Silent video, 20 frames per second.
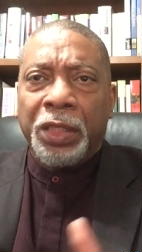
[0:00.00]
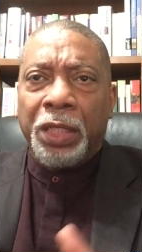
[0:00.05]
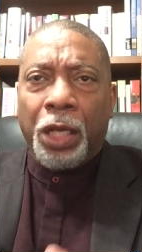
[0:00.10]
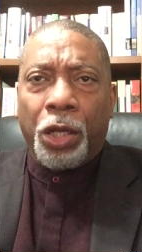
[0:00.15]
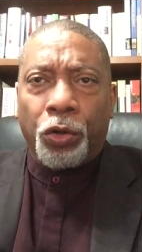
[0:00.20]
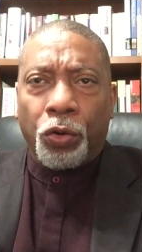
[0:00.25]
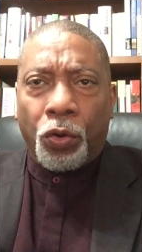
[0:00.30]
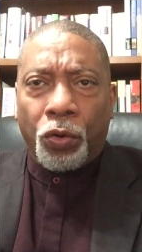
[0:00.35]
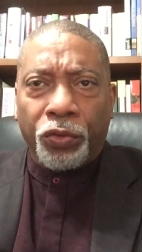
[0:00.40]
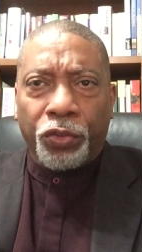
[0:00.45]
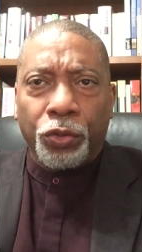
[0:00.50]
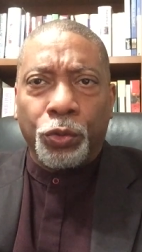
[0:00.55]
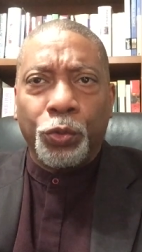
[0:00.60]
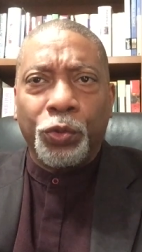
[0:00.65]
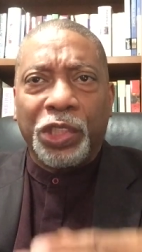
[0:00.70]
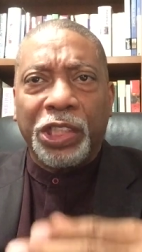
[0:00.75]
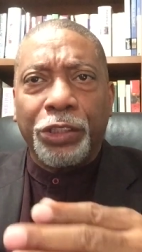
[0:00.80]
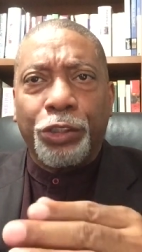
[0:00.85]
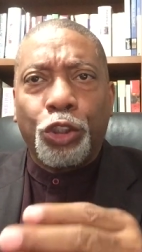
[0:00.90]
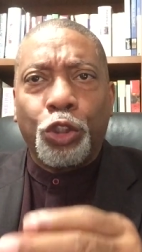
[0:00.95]
And although
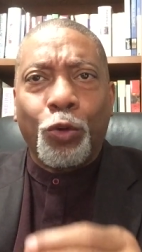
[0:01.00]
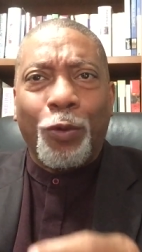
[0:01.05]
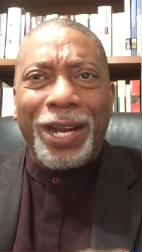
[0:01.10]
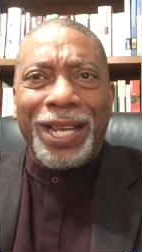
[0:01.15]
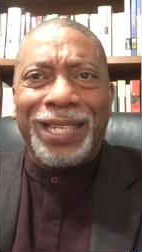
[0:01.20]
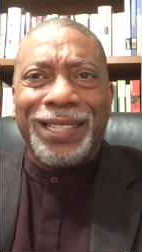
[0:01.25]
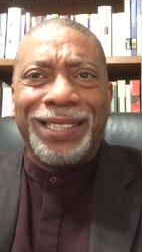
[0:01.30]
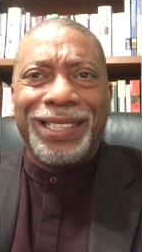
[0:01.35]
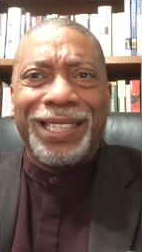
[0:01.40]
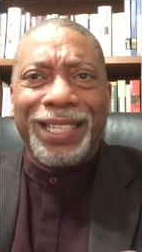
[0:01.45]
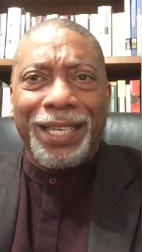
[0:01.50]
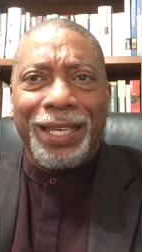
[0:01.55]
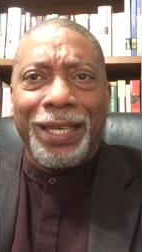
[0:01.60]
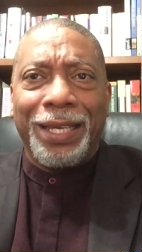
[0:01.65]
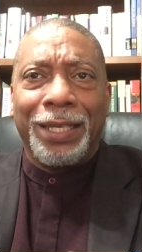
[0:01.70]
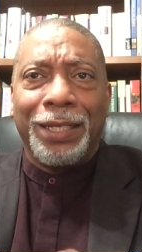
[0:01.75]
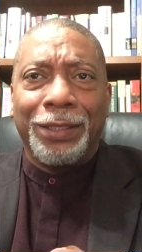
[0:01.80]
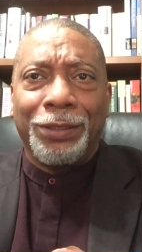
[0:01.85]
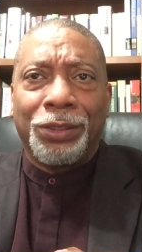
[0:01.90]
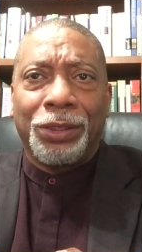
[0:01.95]
the trend
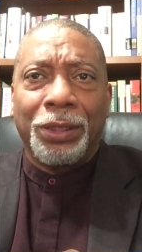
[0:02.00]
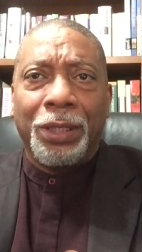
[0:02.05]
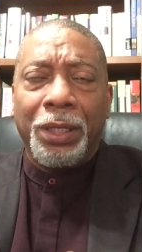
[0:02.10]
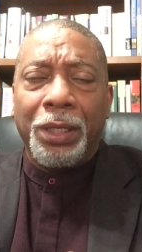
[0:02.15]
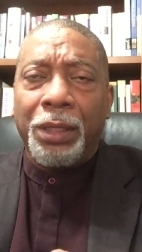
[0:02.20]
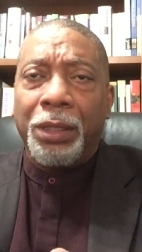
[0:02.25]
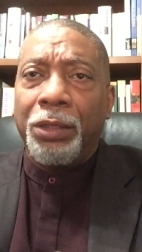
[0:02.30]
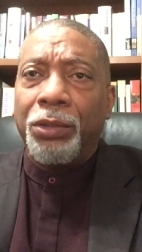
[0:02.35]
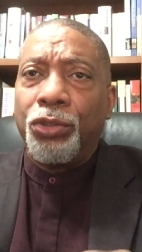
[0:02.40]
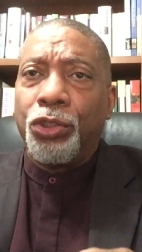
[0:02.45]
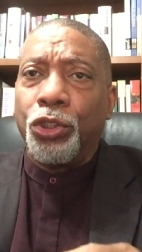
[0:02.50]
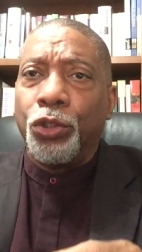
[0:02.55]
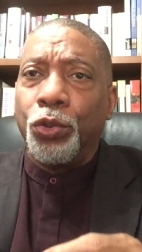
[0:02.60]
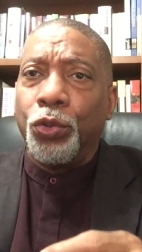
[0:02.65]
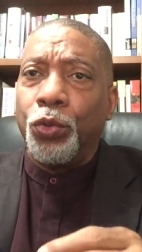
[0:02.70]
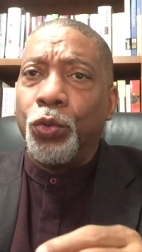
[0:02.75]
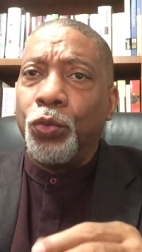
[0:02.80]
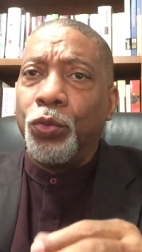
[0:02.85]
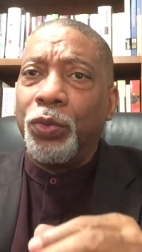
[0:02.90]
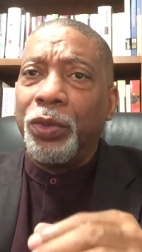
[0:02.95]
is
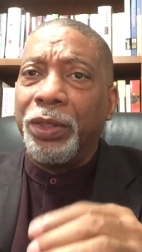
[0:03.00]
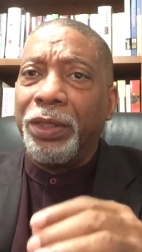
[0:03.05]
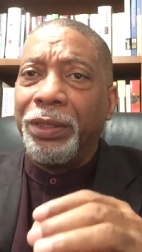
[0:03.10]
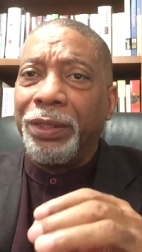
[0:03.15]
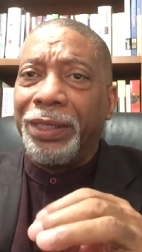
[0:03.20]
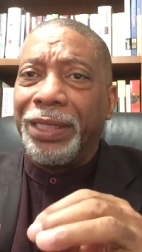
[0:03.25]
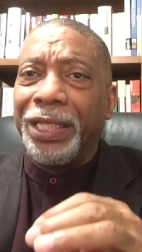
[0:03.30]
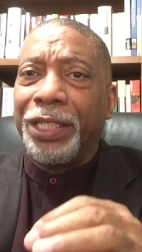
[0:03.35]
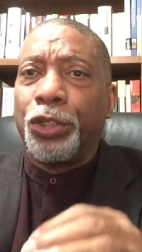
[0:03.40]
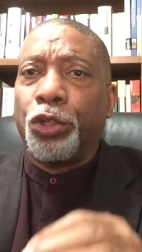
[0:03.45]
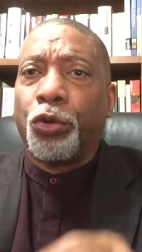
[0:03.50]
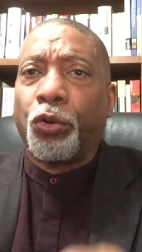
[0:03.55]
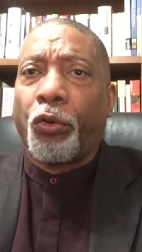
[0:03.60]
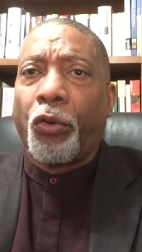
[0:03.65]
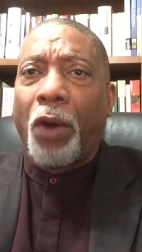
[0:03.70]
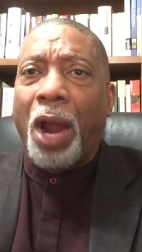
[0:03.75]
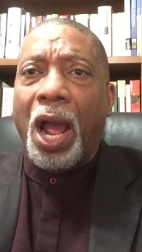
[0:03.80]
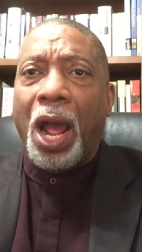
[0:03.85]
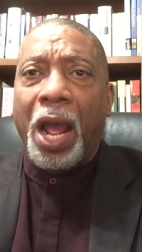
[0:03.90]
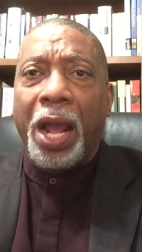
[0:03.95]
to
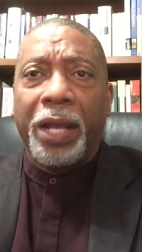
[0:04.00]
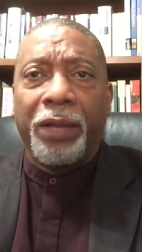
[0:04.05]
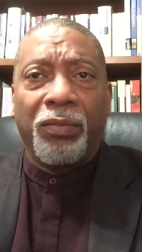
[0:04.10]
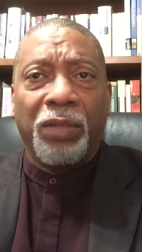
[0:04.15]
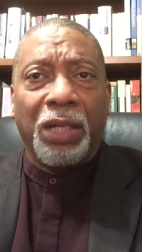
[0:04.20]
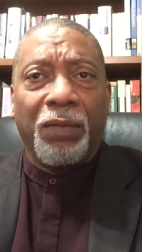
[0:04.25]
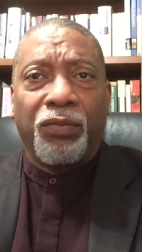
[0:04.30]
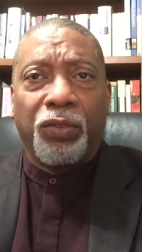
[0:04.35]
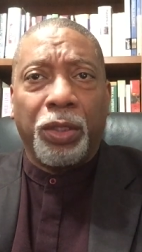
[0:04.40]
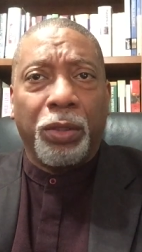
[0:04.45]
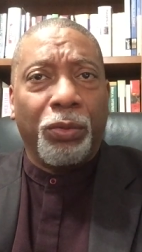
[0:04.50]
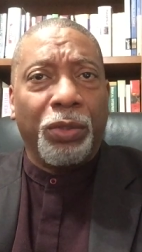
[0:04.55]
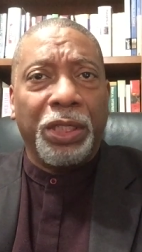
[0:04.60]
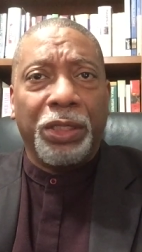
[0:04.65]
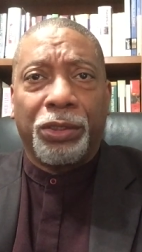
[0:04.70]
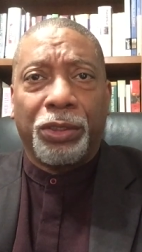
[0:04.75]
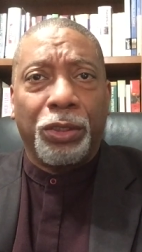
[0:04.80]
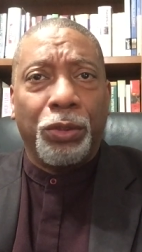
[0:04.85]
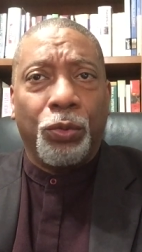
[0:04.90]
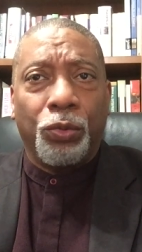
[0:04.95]
decry that there
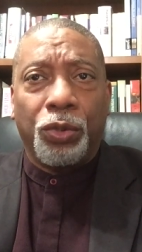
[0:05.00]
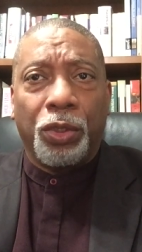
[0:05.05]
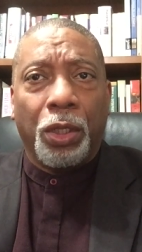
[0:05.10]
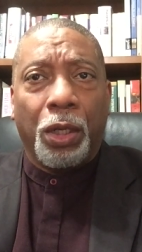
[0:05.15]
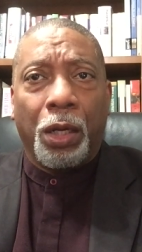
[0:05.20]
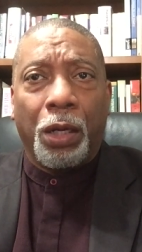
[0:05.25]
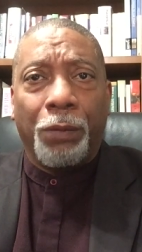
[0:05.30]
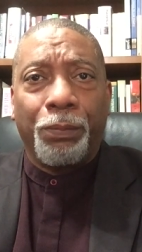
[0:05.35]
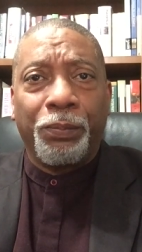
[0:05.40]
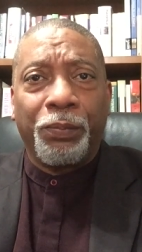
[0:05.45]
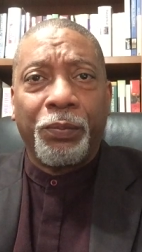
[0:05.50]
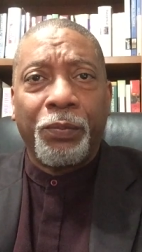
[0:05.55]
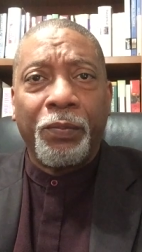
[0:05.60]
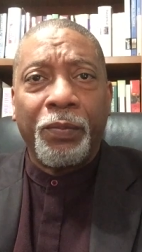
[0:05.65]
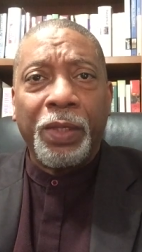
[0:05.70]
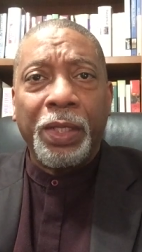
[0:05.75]
is no God,